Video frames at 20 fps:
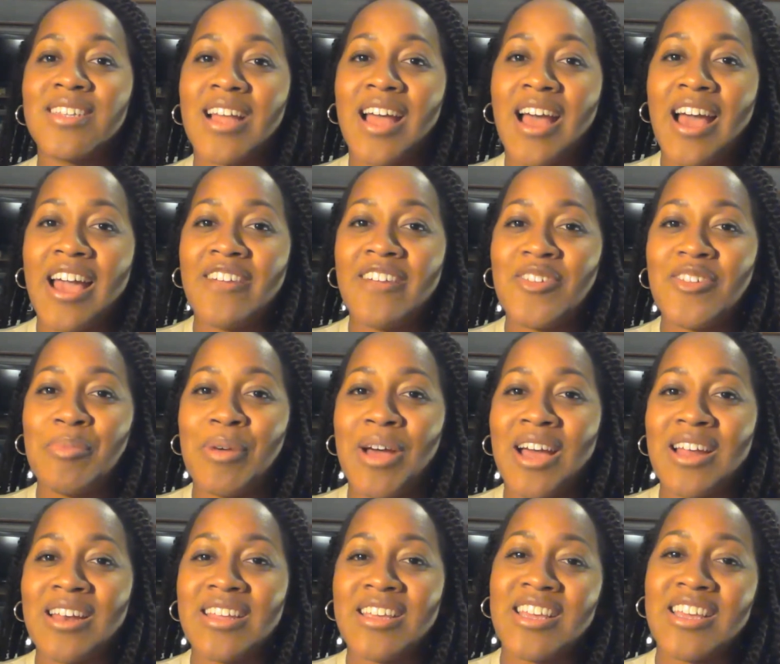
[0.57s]
Hi
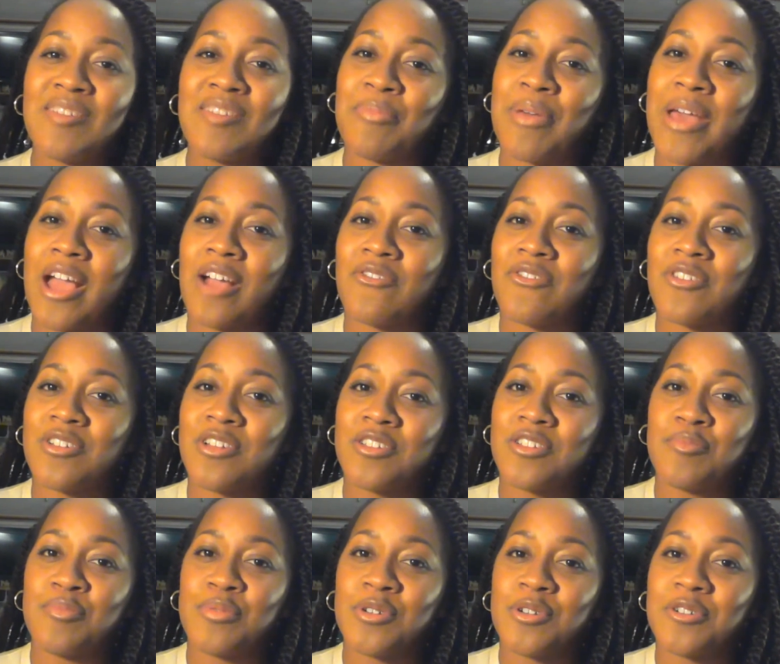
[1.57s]
everybody, back for
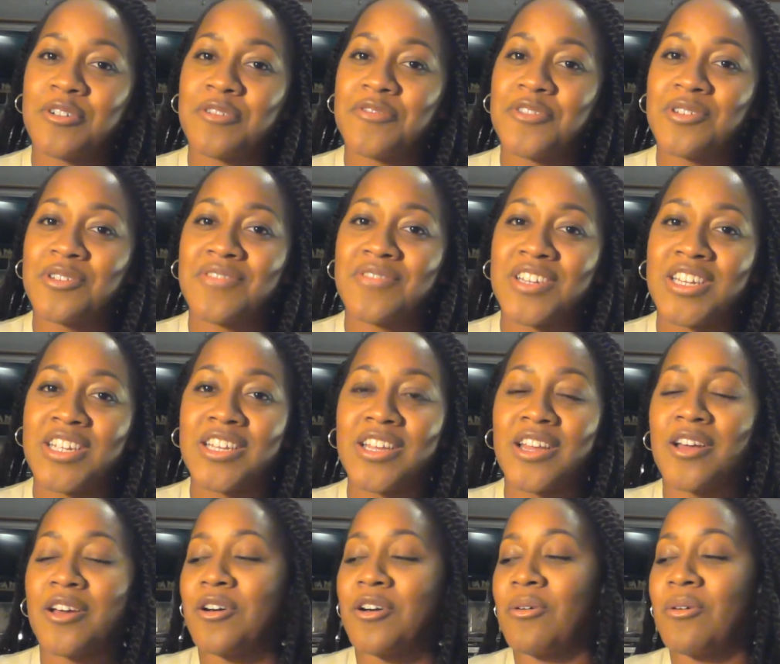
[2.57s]
another book review
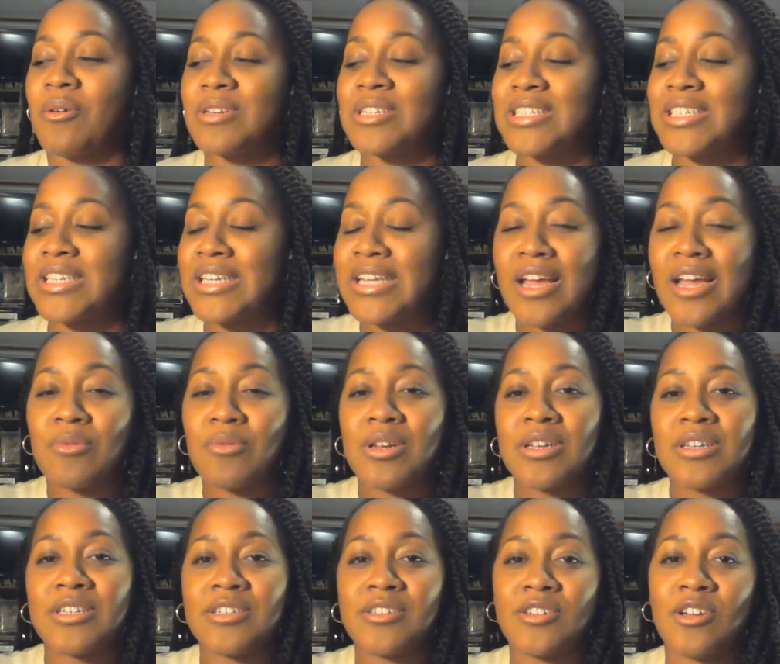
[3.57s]
video. Today I
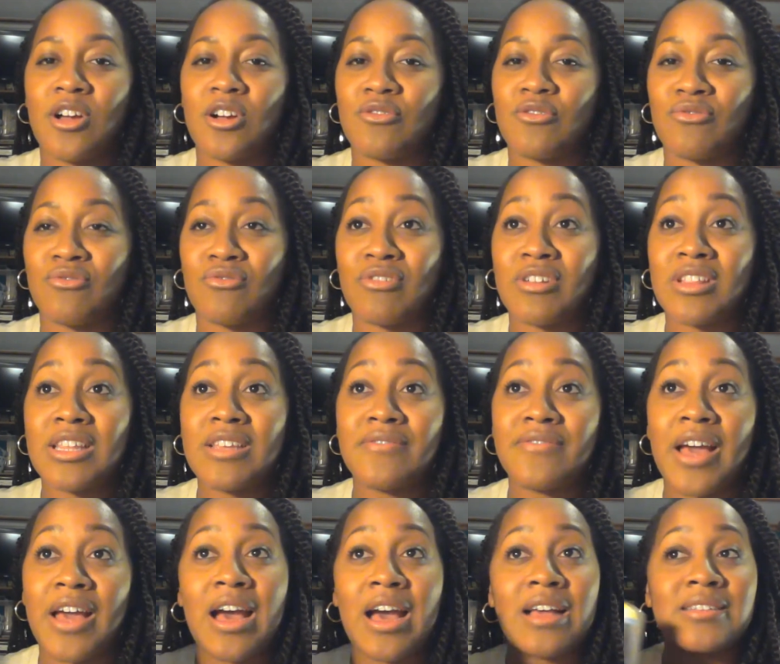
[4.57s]
wanted to talk really
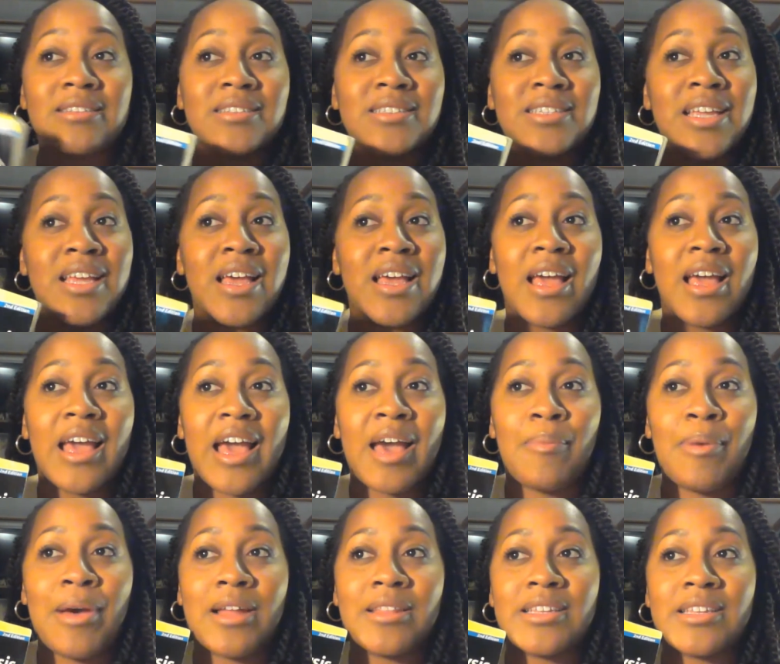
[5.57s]
fast
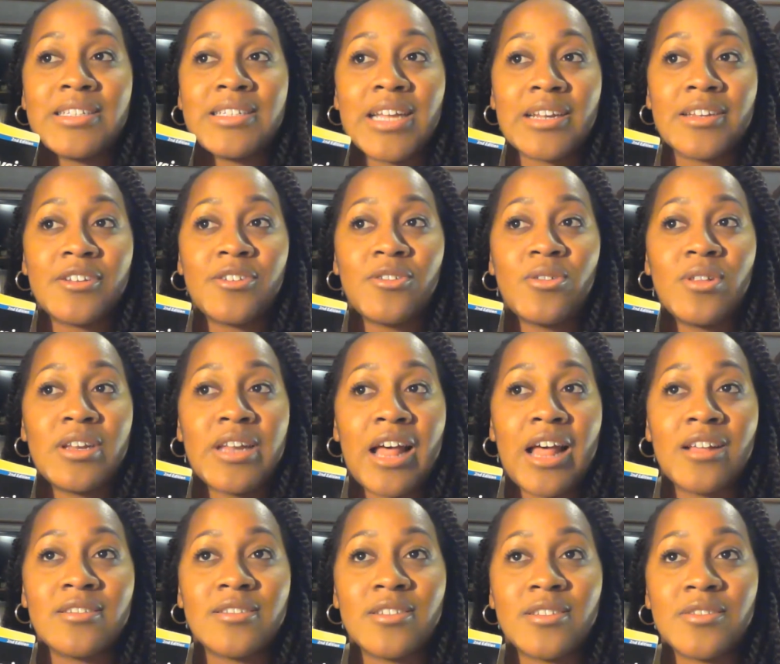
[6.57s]
about the technical
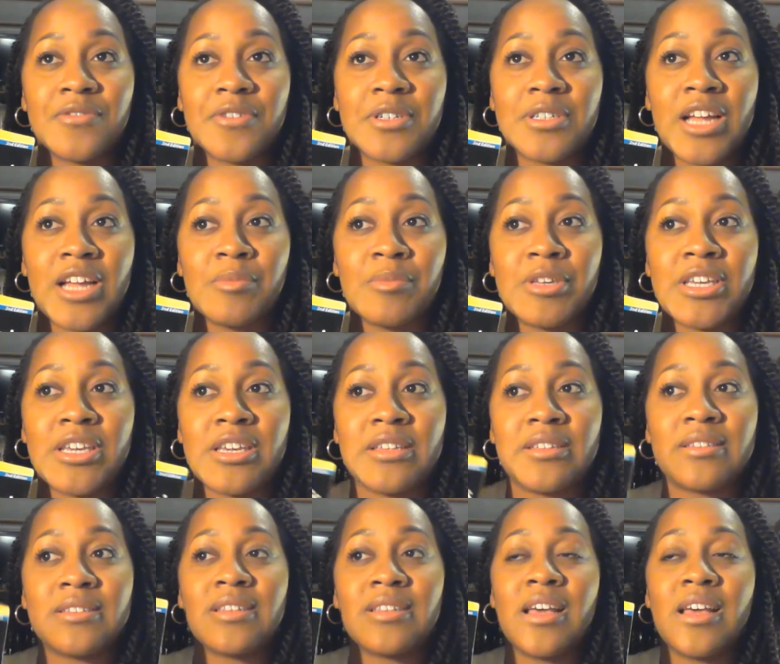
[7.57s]
analysis for
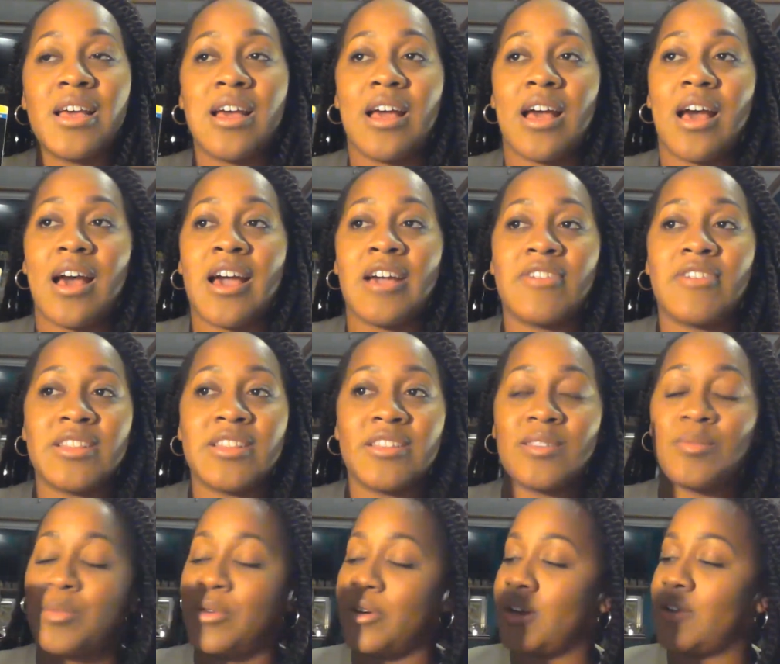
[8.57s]
dummies. I read
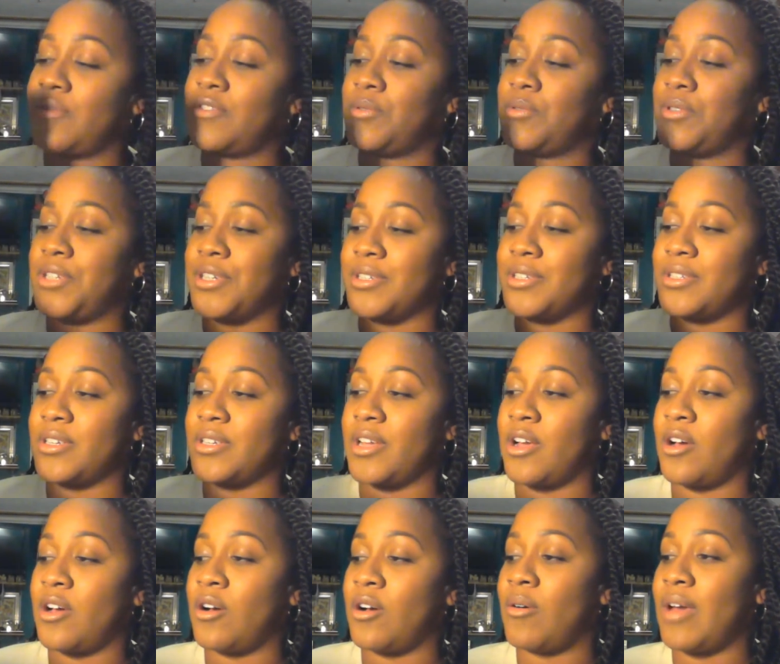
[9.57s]
this book a few years
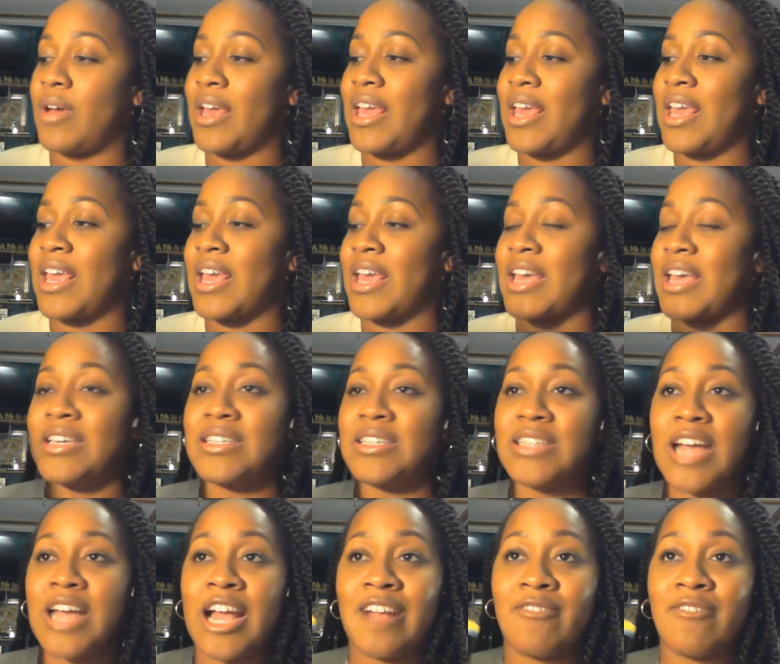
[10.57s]
ago and
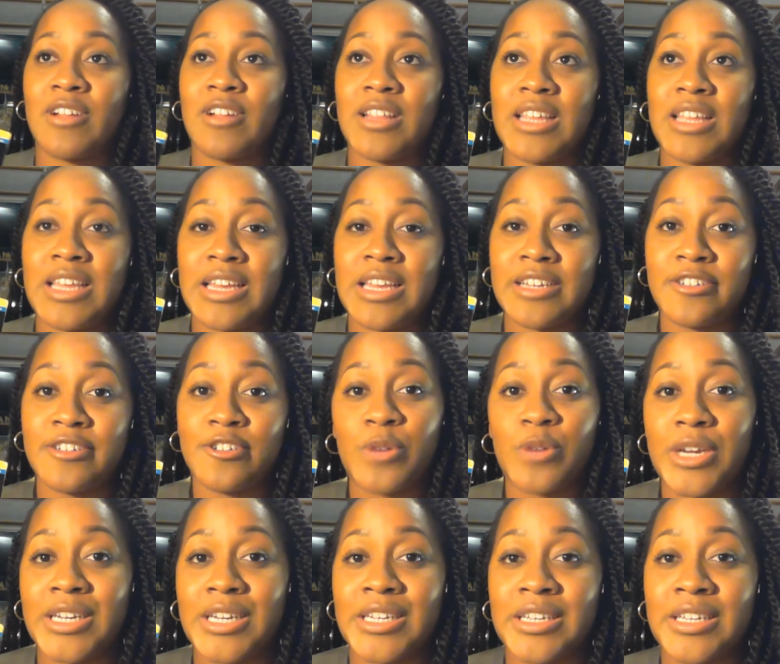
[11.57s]
I really
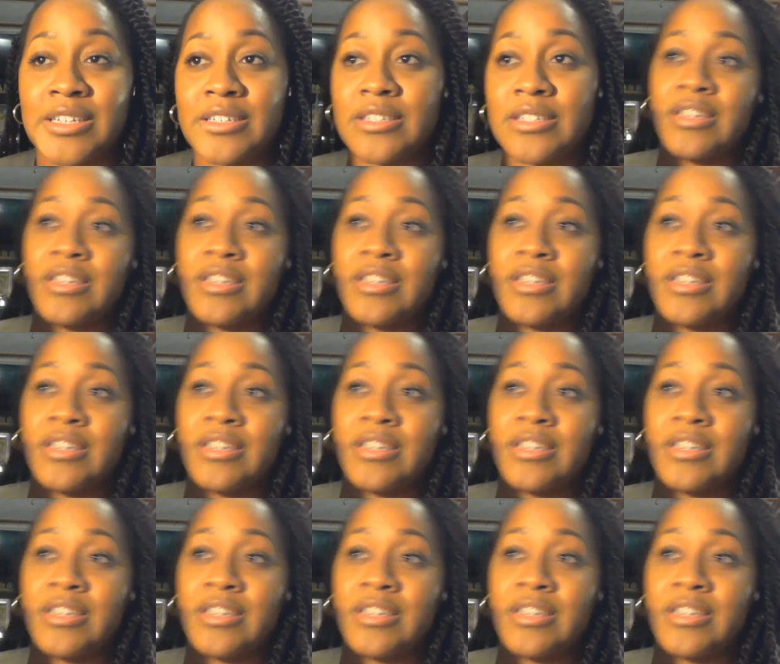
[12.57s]
enjoyed it,